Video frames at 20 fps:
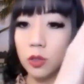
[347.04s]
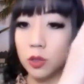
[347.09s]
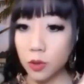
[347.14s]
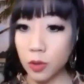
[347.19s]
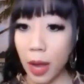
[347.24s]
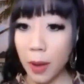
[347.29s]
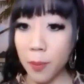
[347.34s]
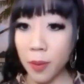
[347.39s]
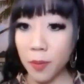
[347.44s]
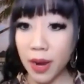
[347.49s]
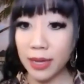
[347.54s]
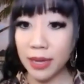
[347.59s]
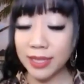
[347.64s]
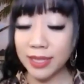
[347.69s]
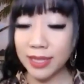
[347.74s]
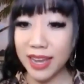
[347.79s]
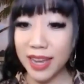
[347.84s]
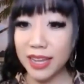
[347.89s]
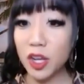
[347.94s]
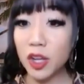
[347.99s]
I remember I
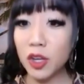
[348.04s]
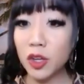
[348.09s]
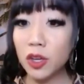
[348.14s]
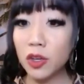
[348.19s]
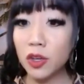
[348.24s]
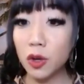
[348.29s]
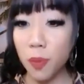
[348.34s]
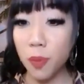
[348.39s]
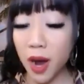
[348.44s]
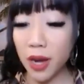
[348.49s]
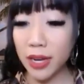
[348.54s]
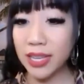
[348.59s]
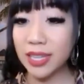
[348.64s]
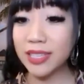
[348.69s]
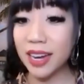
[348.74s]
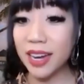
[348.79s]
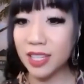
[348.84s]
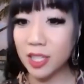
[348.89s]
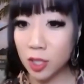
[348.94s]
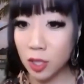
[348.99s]
said your body
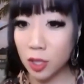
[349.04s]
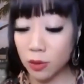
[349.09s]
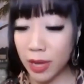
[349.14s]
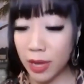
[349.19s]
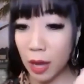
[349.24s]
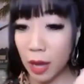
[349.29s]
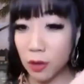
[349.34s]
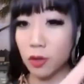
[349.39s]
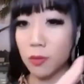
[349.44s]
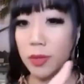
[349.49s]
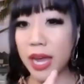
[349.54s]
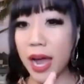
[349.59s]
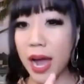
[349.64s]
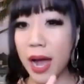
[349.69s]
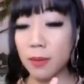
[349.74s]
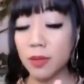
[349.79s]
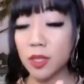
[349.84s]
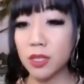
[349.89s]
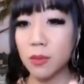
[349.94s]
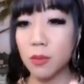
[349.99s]
does slow down your
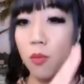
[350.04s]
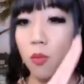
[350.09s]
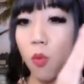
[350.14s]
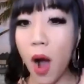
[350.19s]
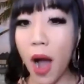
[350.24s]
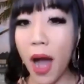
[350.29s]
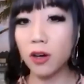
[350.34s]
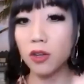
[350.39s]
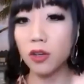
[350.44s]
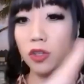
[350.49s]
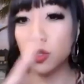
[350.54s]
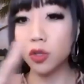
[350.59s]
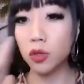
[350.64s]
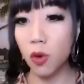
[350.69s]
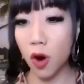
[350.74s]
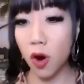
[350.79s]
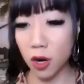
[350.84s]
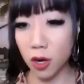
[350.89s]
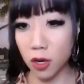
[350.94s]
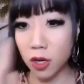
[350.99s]
metabolism while
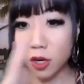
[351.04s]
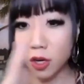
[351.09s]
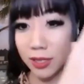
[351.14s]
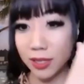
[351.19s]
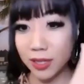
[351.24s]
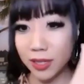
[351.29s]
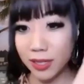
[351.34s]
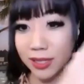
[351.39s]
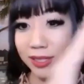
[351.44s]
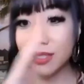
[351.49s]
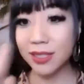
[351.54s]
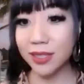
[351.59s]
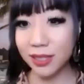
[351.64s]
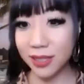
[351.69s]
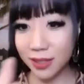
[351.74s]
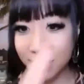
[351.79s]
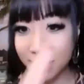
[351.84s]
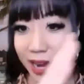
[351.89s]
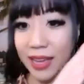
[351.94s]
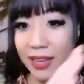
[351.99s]
you are
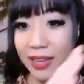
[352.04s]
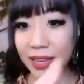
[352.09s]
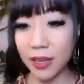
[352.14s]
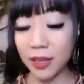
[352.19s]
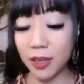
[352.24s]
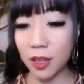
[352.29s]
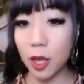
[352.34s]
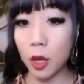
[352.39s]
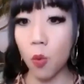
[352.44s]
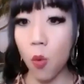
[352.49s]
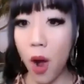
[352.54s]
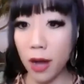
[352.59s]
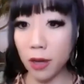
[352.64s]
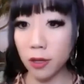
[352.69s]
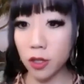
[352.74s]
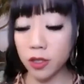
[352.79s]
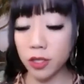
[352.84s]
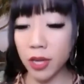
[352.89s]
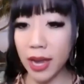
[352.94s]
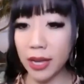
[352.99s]
dieting,
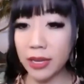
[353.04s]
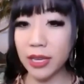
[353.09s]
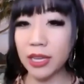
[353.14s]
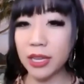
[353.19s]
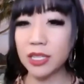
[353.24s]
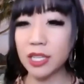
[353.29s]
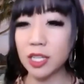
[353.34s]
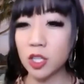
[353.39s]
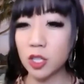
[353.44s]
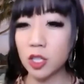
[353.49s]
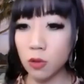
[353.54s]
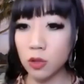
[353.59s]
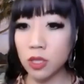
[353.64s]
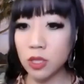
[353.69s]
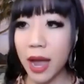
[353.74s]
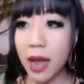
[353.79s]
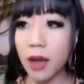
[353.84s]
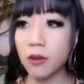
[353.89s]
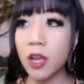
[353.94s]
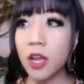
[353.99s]
because it slows
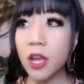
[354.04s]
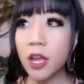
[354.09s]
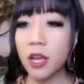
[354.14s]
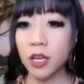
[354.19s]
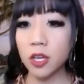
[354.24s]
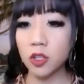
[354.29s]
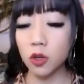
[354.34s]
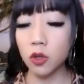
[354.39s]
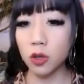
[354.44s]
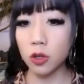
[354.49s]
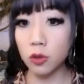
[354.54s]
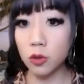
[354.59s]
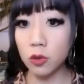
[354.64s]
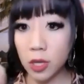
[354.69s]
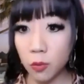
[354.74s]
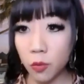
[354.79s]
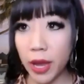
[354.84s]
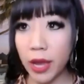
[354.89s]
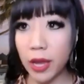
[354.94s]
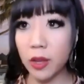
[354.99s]
down because you're
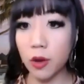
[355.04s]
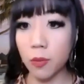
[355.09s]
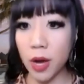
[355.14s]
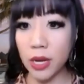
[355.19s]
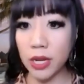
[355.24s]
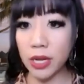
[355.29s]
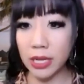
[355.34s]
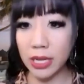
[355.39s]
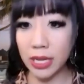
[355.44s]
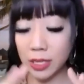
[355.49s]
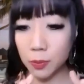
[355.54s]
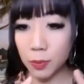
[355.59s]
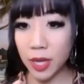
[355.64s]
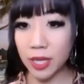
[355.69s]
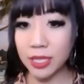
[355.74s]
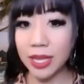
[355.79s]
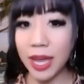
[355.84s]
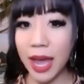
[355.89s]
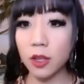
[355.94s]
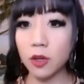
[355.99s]
losing weight, your body needs
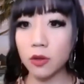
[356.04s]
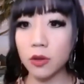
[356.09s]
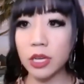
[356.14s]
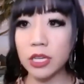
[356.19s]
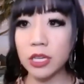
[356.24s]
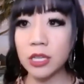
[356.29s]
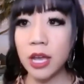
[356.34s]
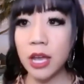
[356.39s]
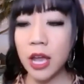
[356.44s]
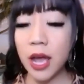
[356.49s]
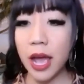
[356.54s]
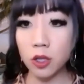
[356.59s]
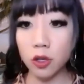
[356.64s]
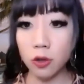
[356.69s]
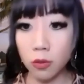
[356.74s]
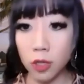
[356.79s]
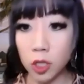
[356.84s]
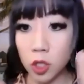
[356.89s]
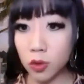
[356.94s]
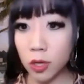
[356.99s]
less calories, and
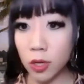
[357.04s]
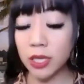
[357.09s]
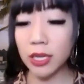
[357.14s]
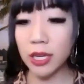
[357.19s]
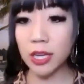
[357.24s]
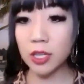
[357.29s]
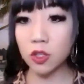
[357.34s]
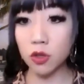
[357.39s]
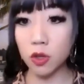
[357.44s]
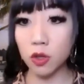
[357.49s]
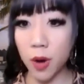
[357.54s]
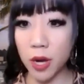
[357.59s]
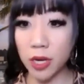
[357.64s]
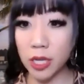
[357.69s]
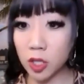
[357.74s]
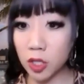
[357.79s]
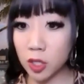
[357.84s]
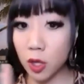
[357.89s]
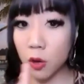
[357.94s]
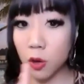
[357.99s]
you're restricting it, so your
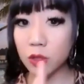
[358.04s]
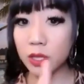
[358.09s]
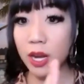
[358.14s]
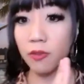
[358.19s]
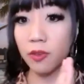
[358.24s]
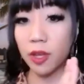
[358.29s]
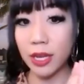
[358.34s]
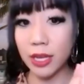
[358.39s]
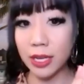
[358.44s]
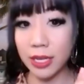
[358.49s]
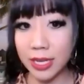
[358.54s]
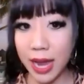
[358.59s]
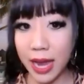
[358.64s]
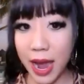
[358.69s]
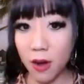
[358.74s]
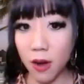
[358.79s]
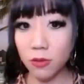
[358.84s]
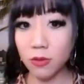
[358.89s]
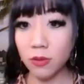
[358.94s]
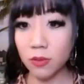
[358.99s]
body slows everything
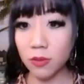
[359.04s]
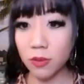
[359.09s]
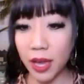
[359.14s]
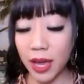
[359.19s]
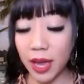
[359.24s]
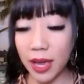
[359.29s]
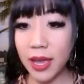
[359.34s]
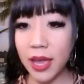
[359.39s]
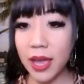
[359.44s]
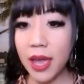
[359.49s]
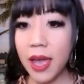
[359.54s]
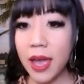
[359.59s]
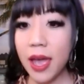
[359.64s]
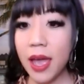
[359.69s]
down, okay?